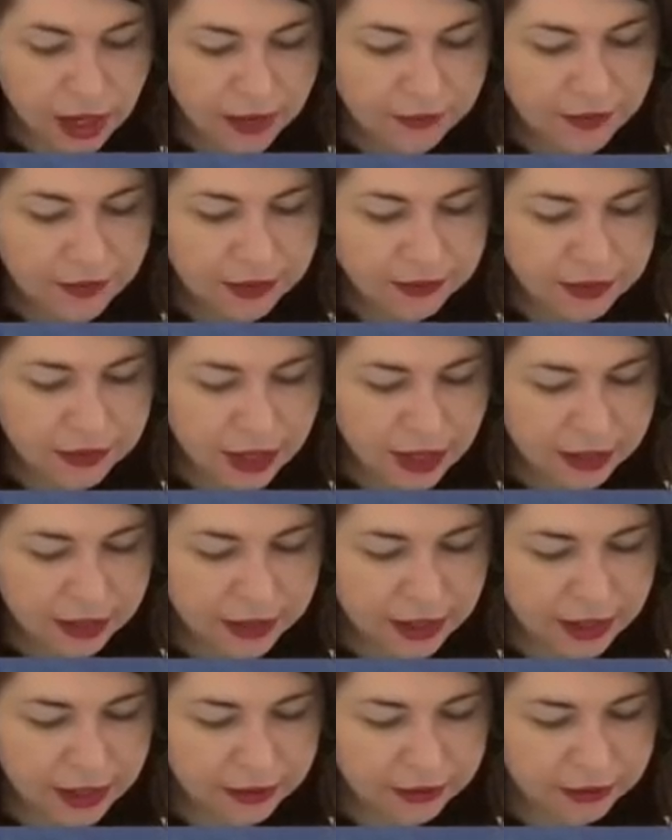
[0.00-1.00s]
and then
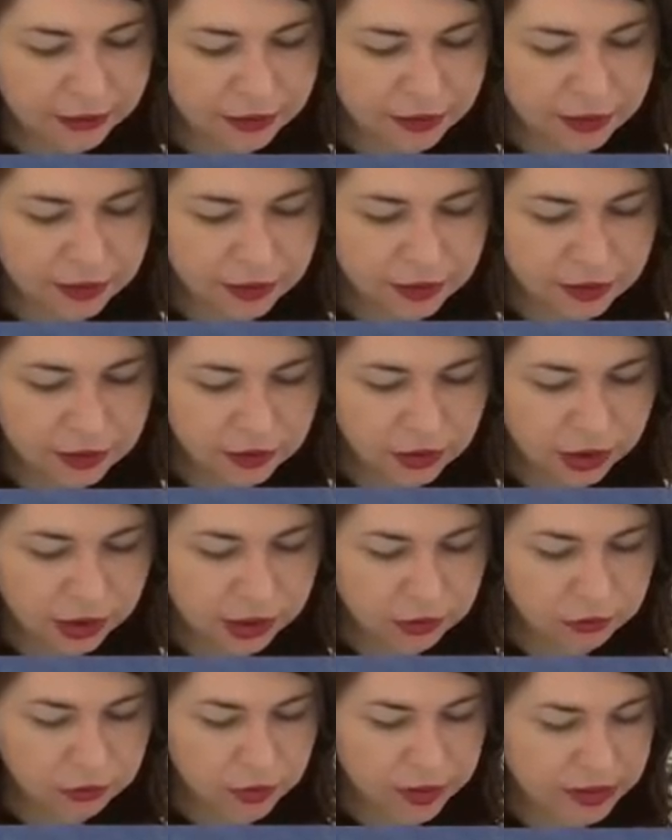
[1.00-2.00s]
cut out like
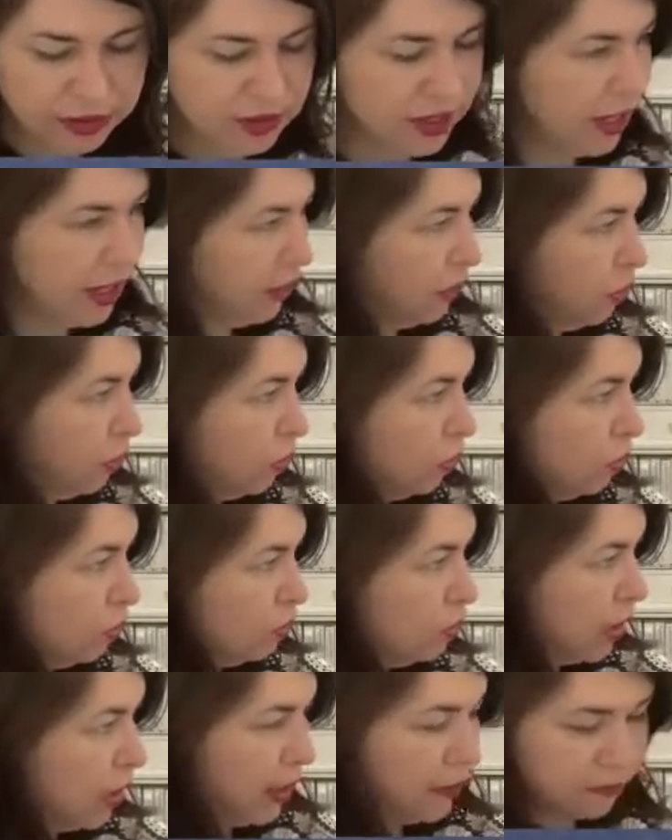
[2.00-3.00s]
a
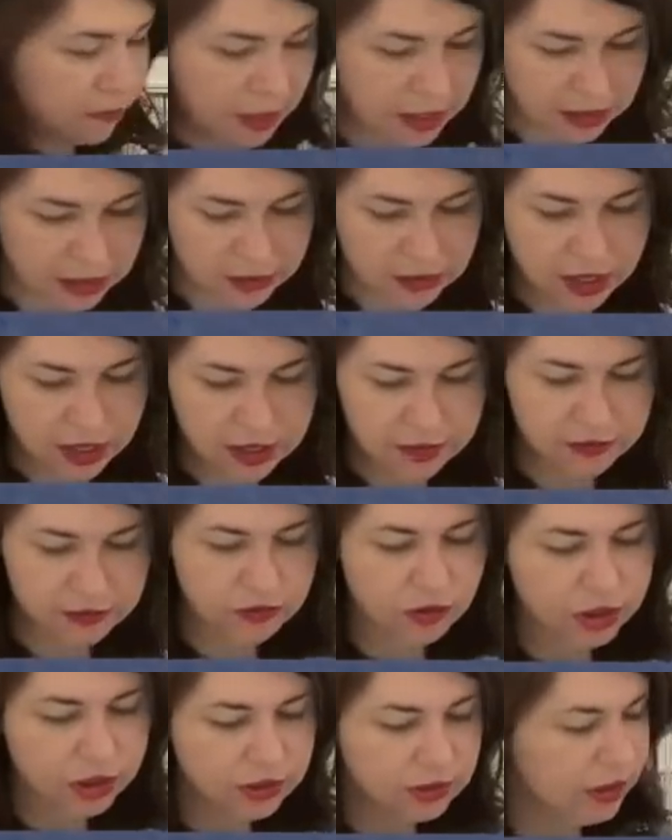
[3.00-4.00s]
rectangle and make that
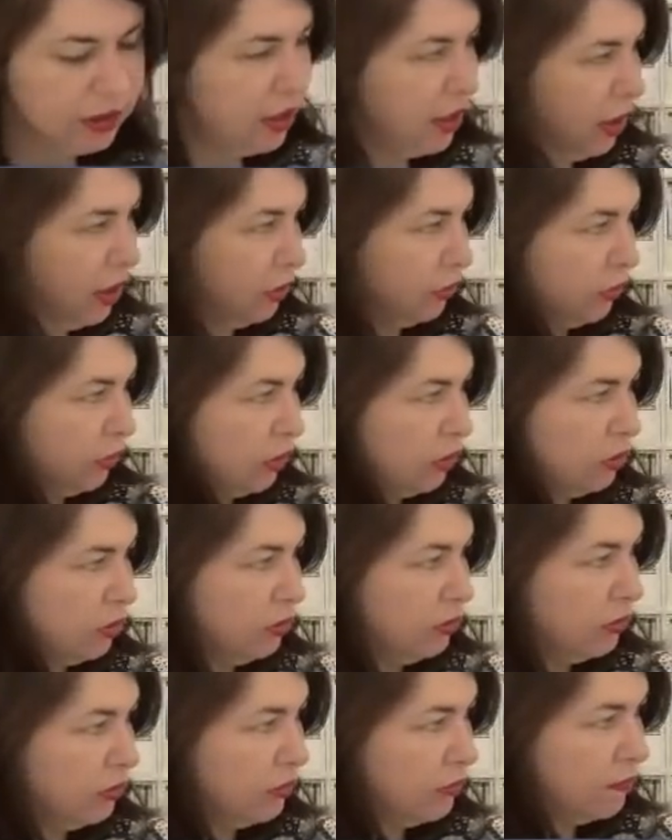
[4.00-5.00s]
like the hero
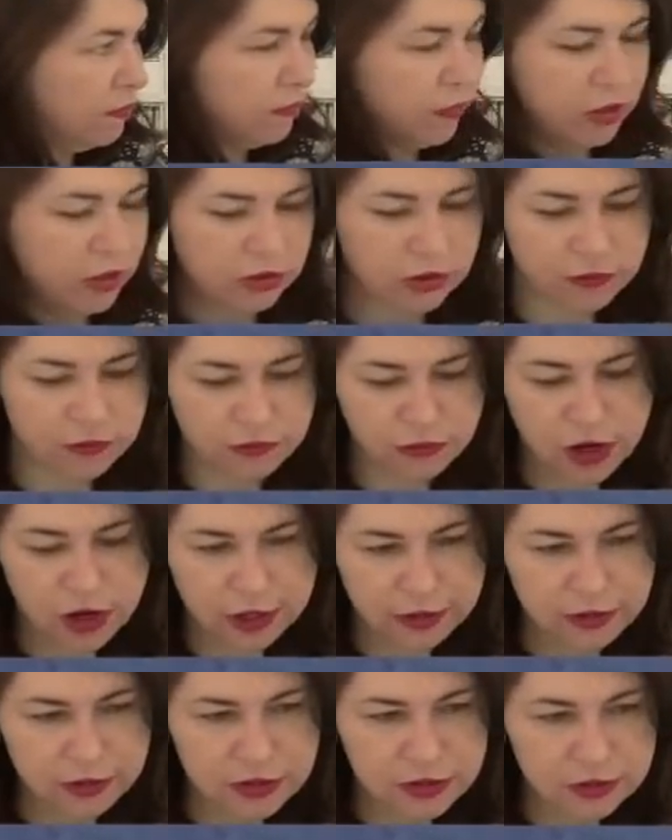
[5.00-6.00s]
yeah at the
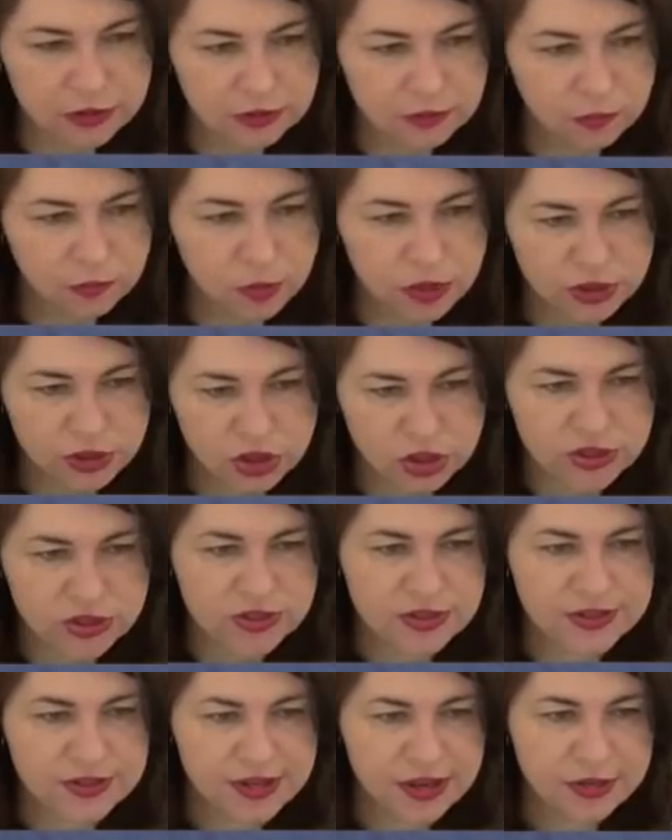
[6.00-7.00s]
front with
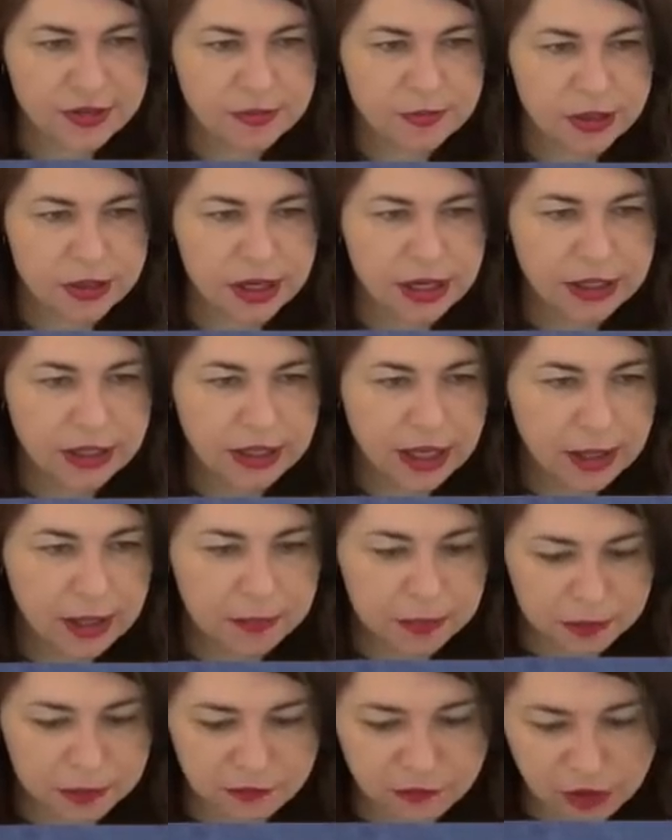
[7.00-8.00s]
just a sentiment and
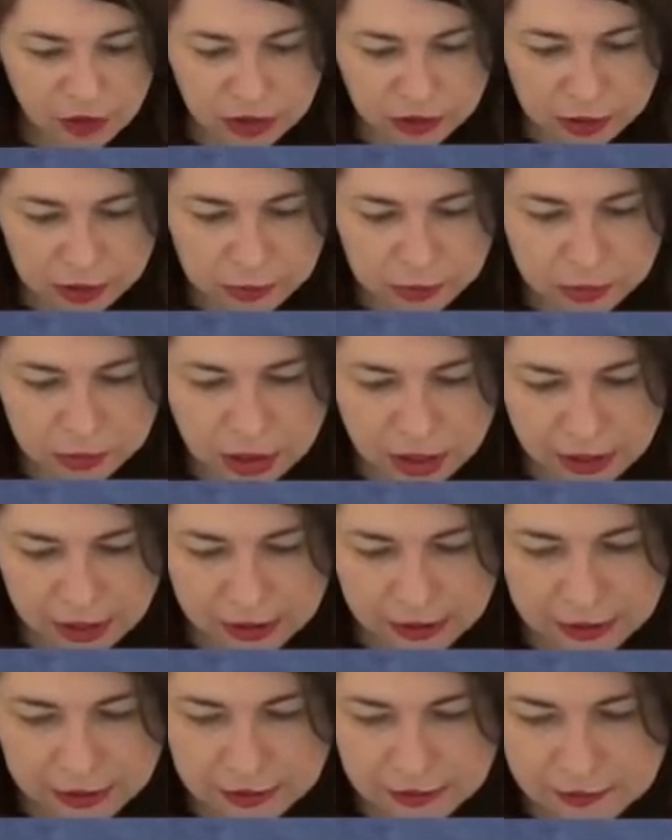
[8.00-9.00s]
keep it fairly
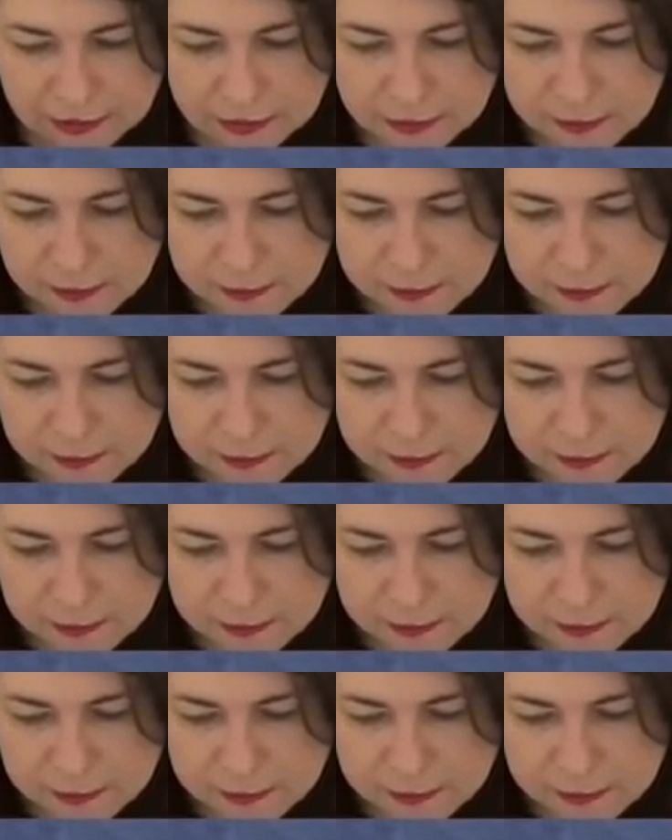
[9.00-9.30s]
plain